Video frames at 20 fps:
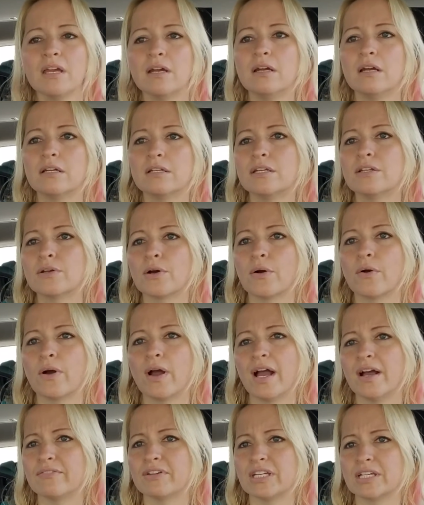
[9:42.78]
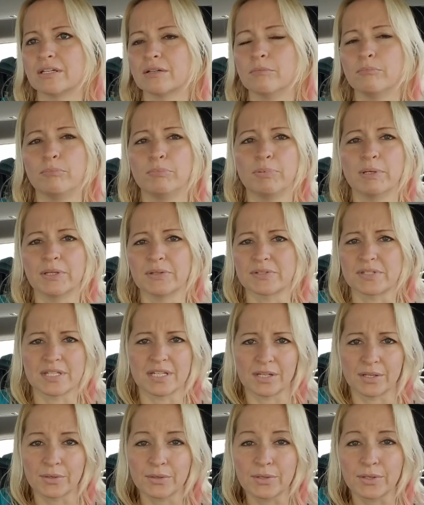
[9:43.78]
you know, having bills that
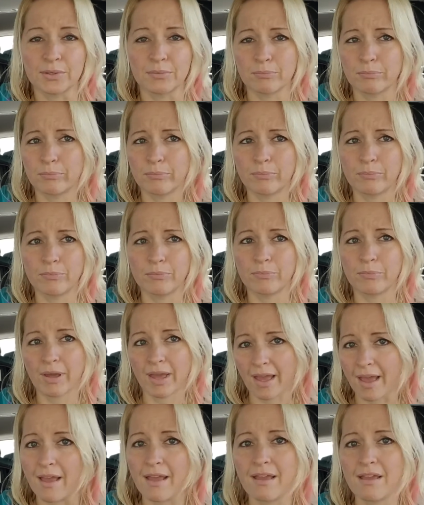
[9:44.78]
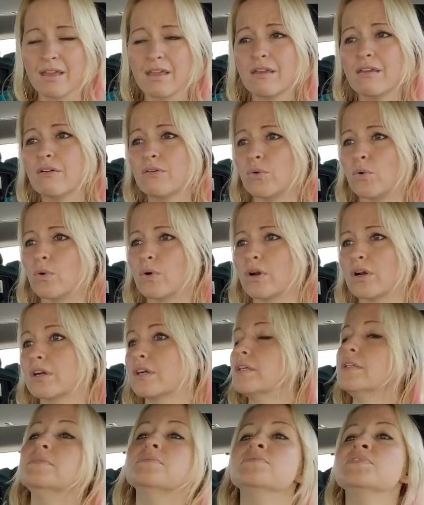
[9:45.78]
I couldn't pay,
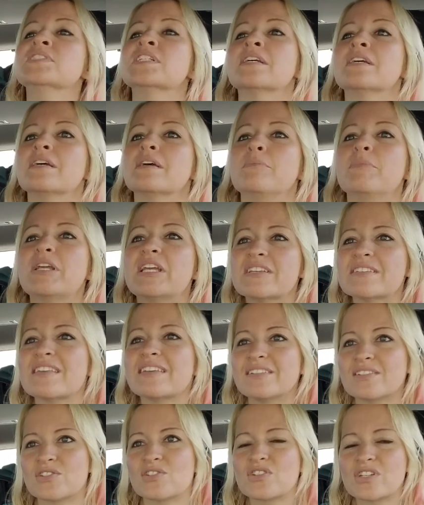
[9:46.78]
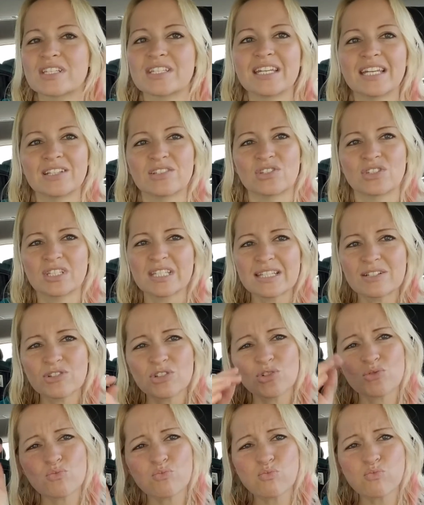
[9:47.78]
or because it's
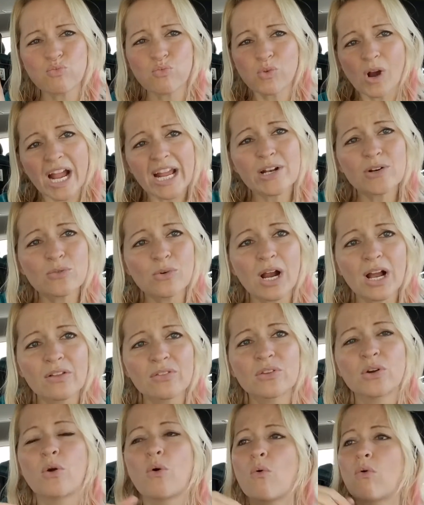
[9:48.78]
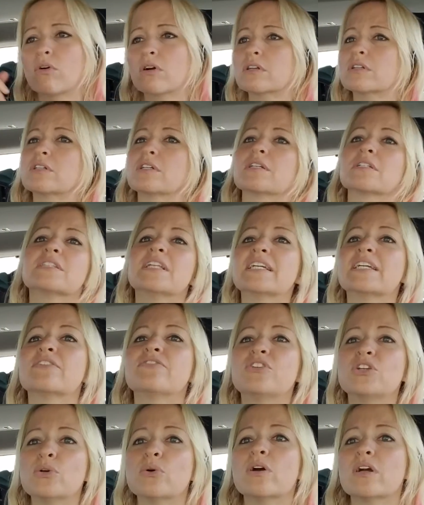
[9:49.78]
just right around the corner. Like, if
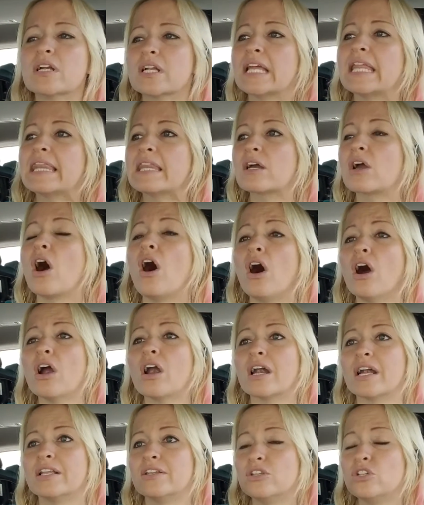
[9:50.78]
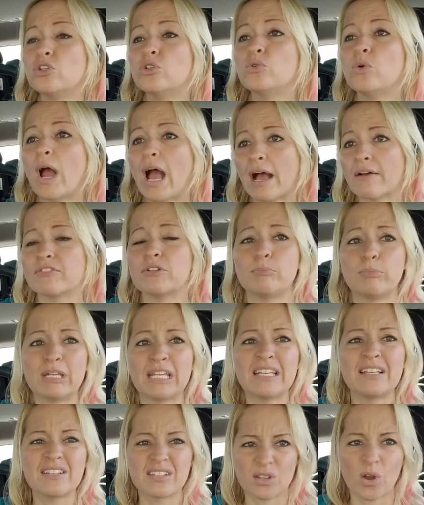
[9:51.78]
you are in the car and you have to
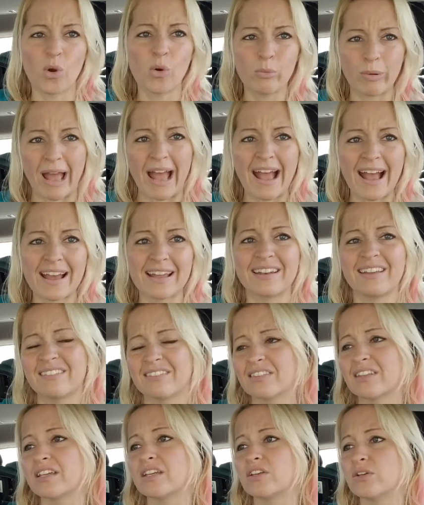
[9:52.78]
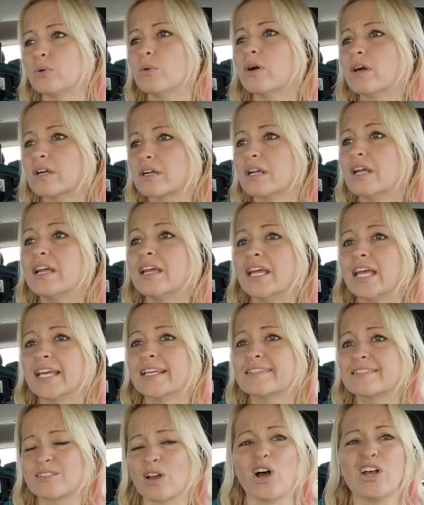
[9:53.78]
pee so bad and like you are
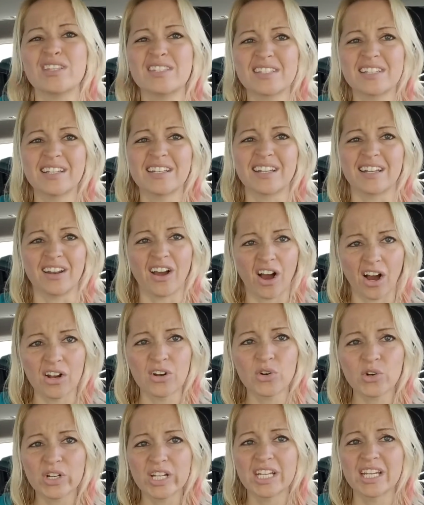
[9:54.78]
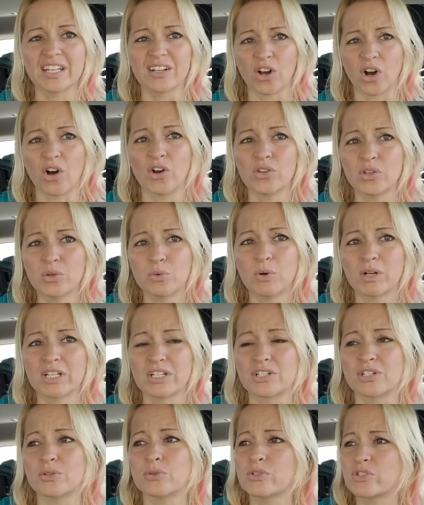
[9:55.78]
exhausted and hungry and all you want to
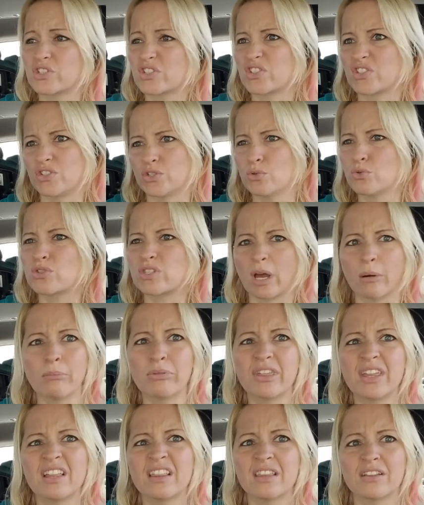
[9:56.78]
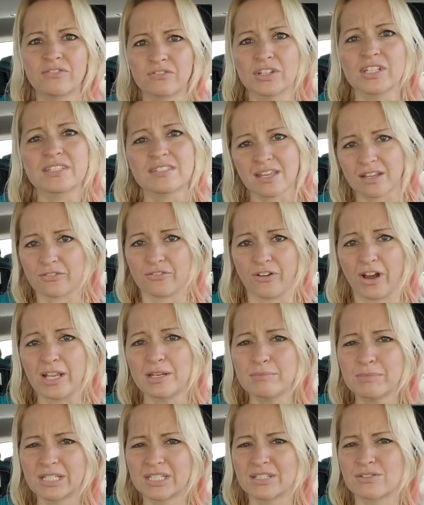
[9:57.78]
do is just do something that feels like fun
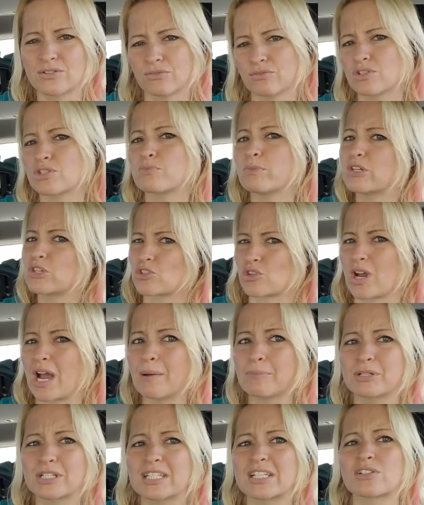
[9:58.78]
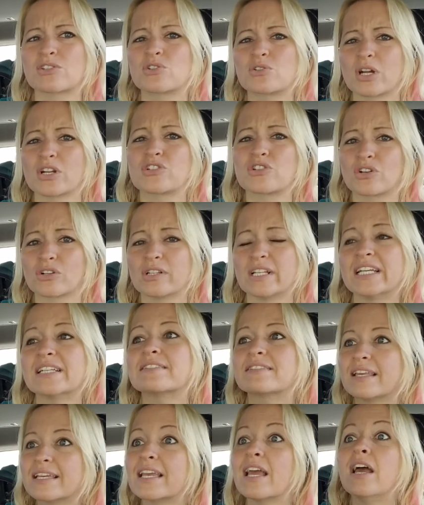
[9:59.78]
because you've just been trapped and like stretch your legs,
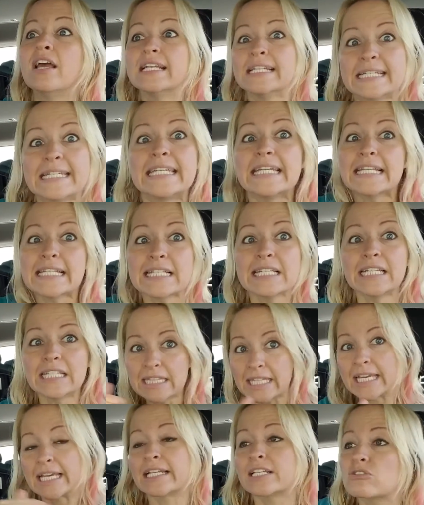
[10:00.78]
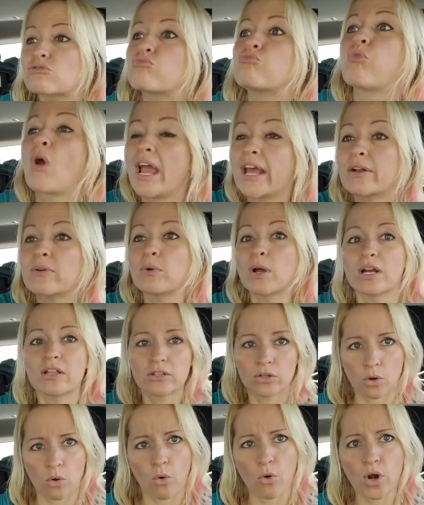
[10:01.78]
like Disneyland is right around
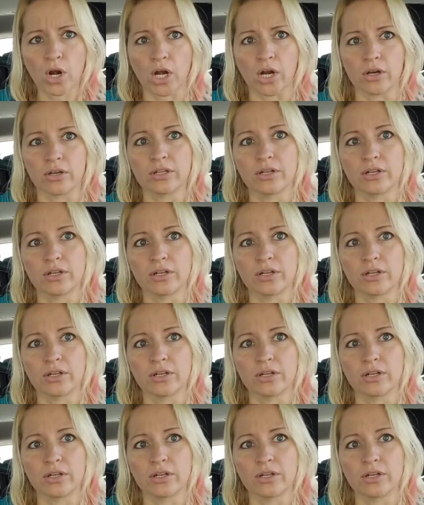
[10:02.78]
the corner, you